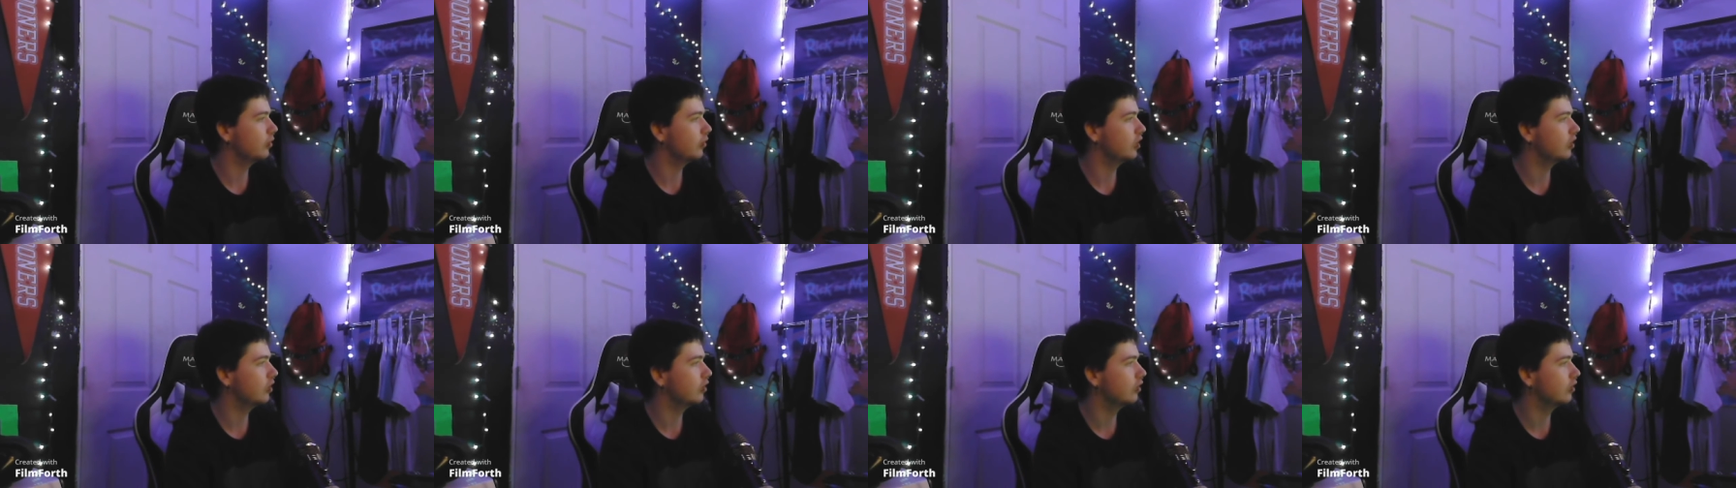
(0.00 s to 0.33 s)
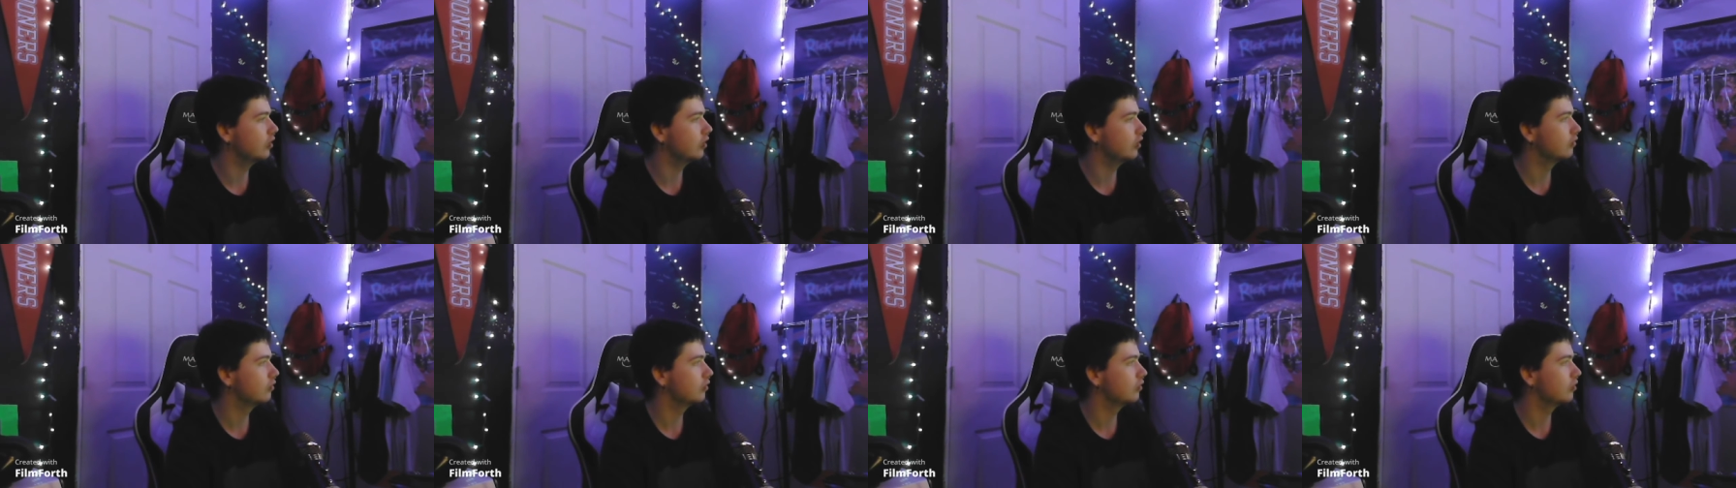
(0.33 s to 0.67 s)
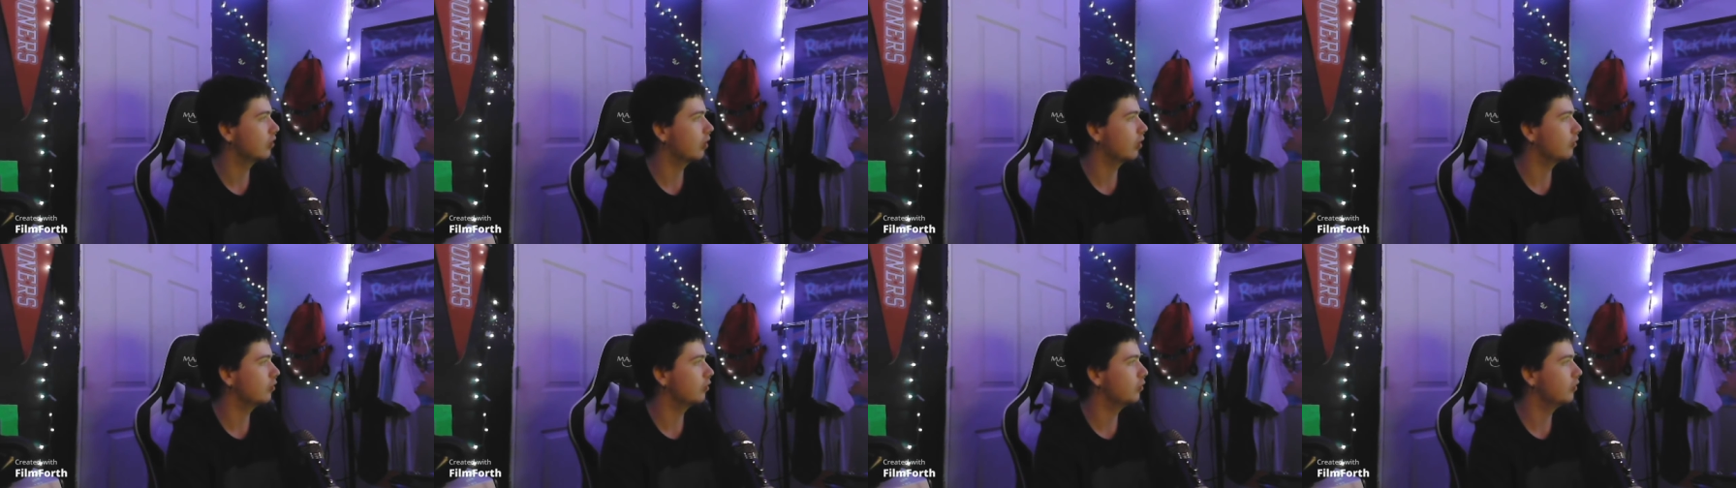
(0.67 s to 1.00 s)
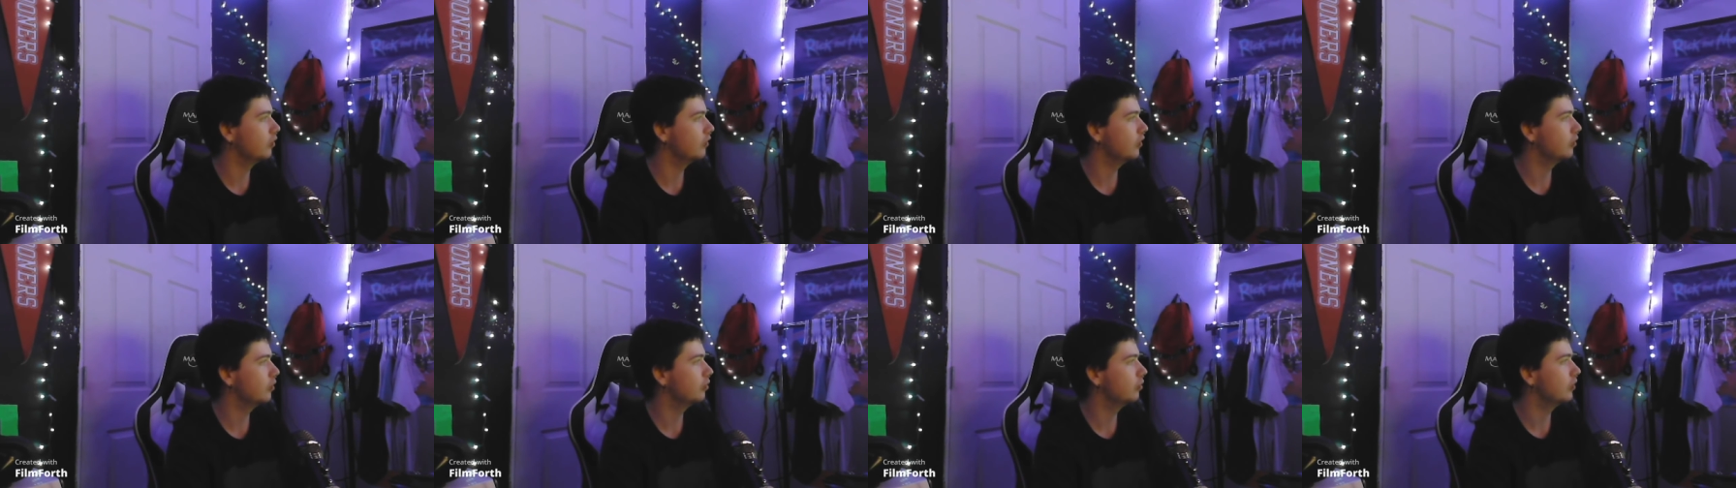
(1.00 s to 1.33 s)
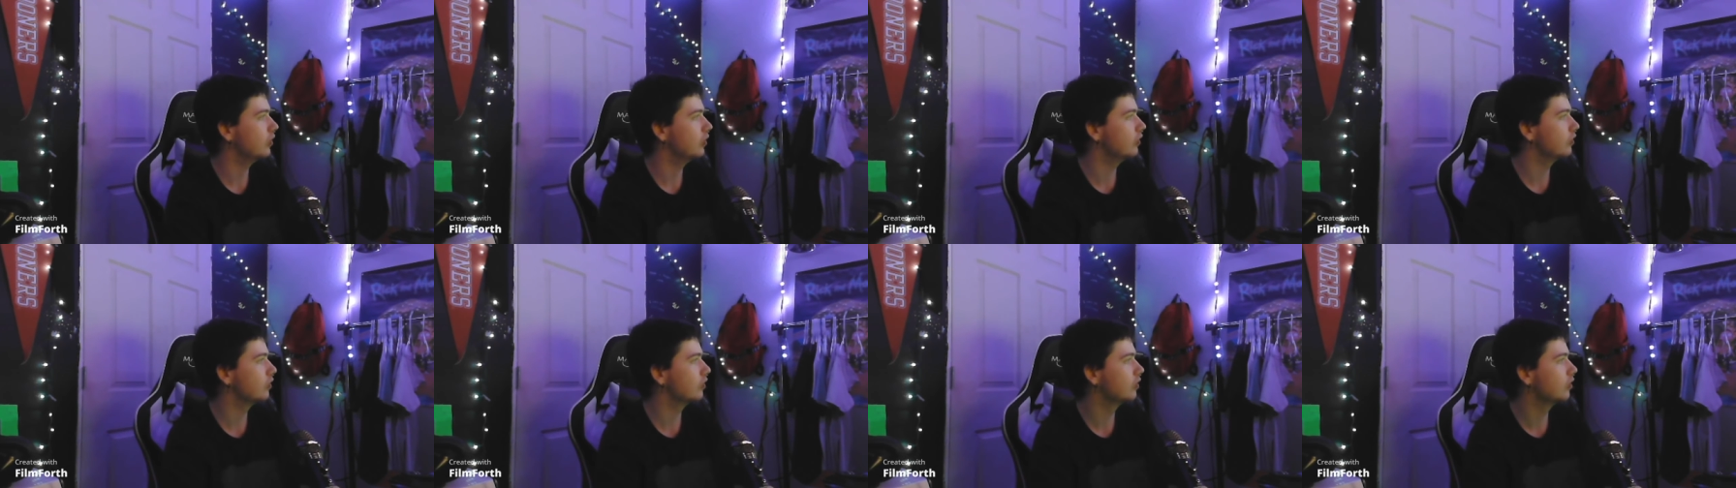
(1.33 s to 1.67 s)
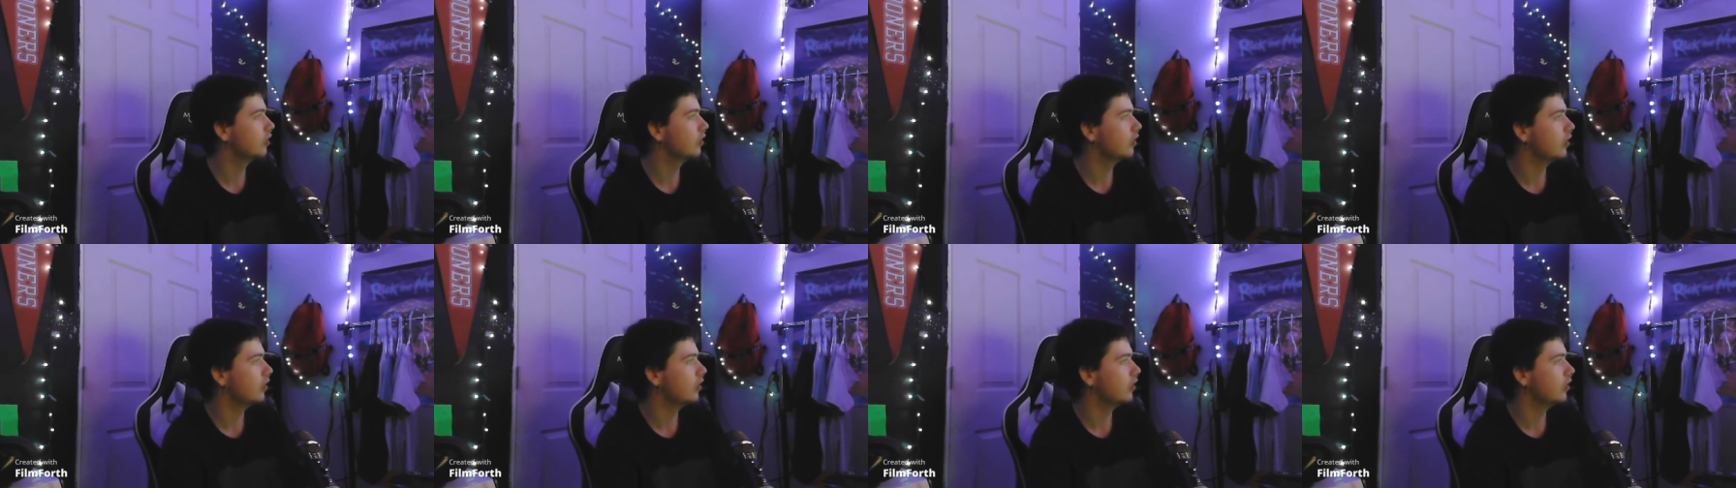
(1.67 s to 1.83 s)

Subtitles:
me in a drama movie, please.